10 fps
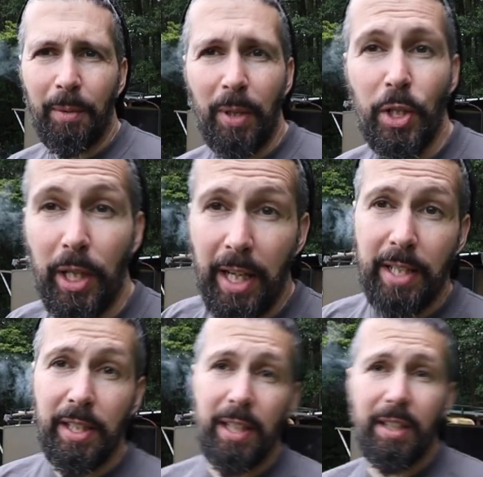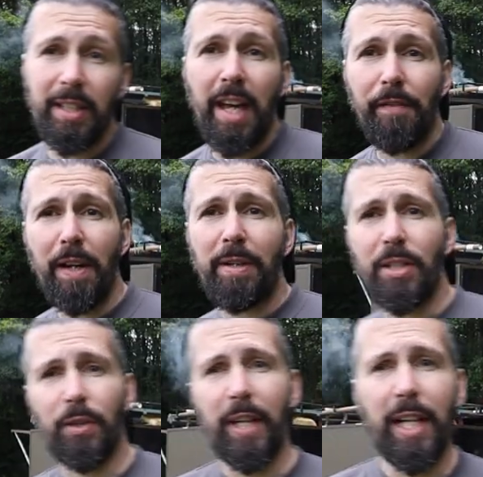Which is, yeah, very
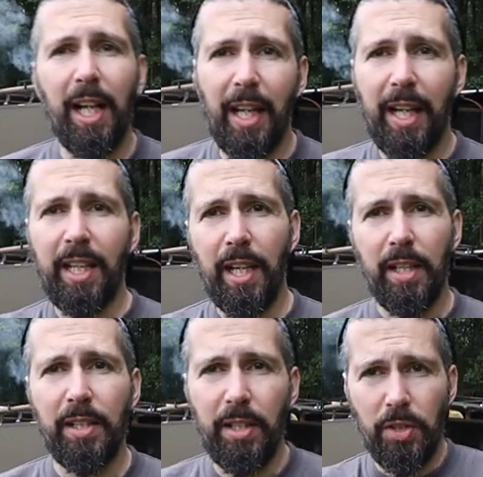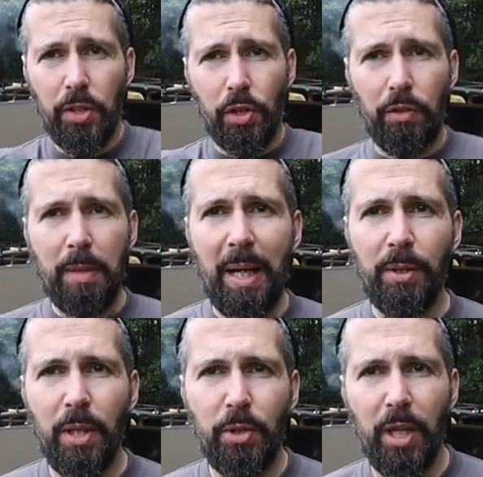discreet. I like it because it doesn't scream
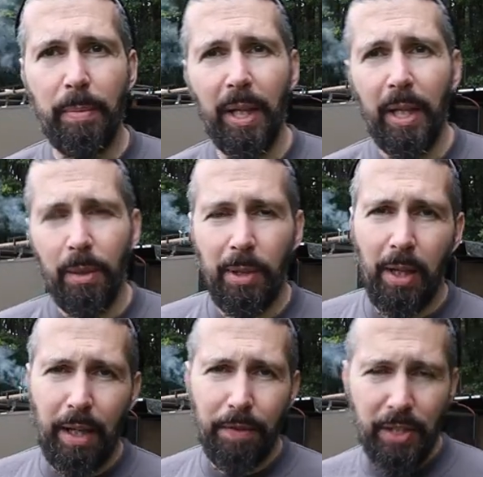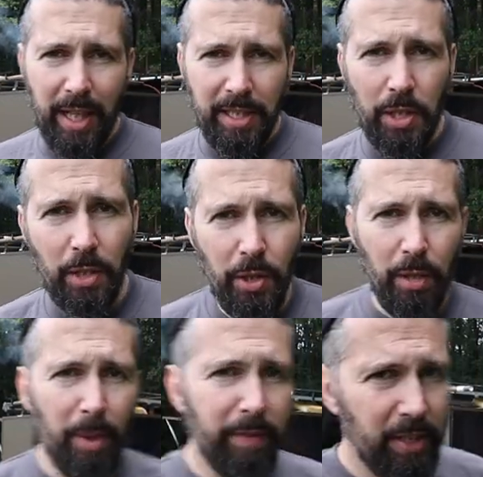out YouTube. We're not advertising
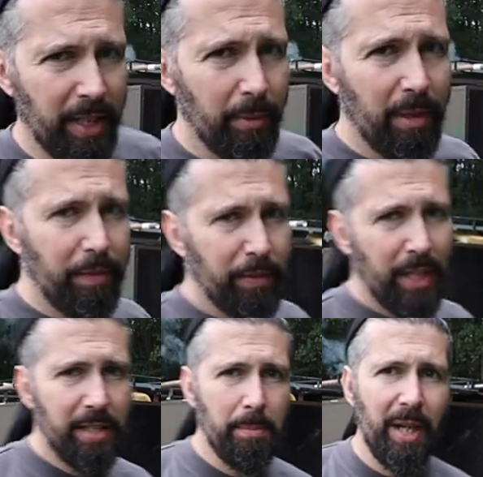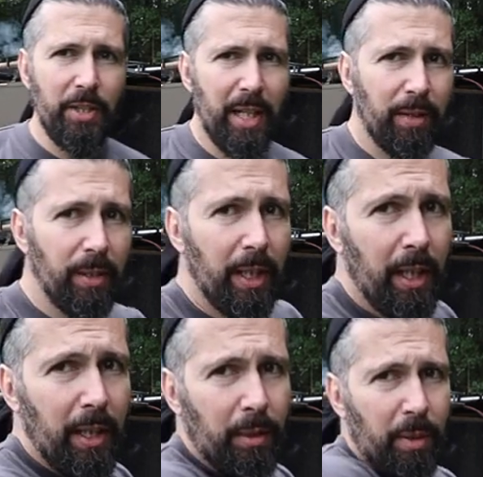YouTube, obviously. We're advertising my channel.
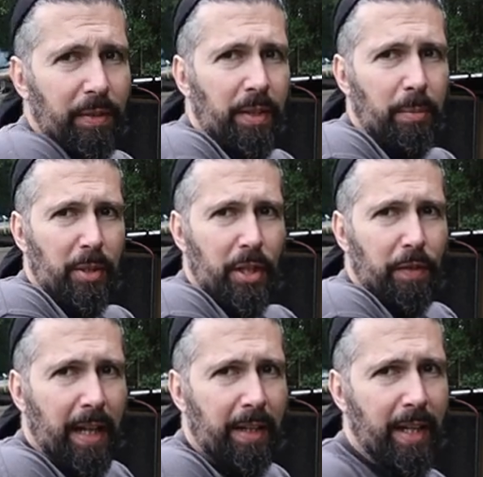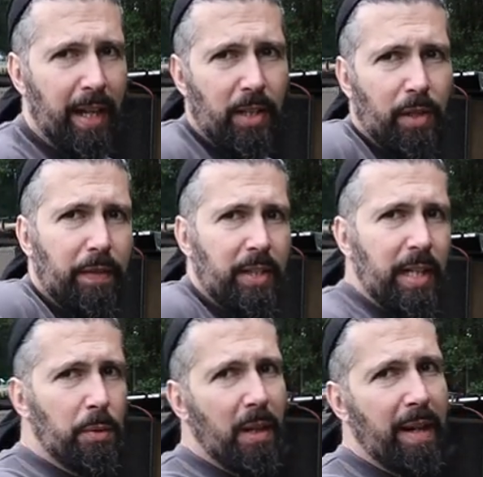We've got the British flag there because
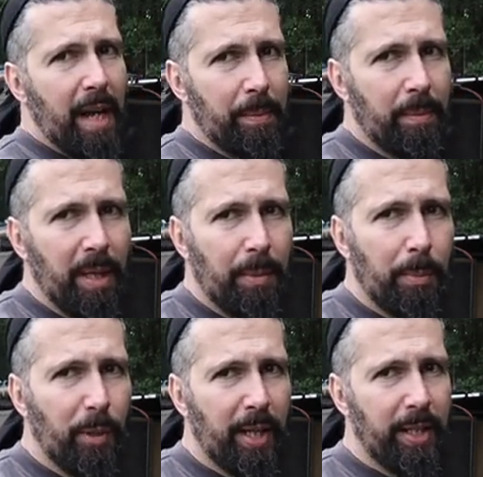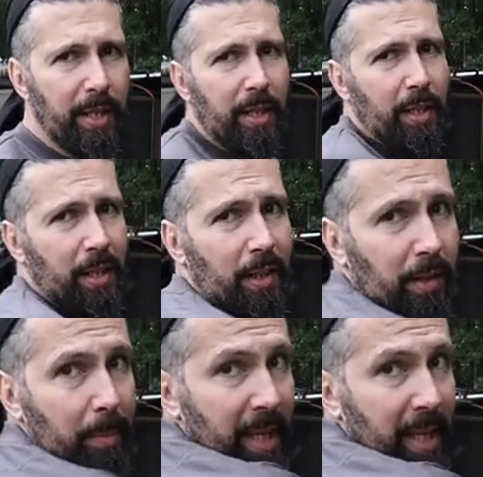obviously it's where I am. I'm in Britain. And on the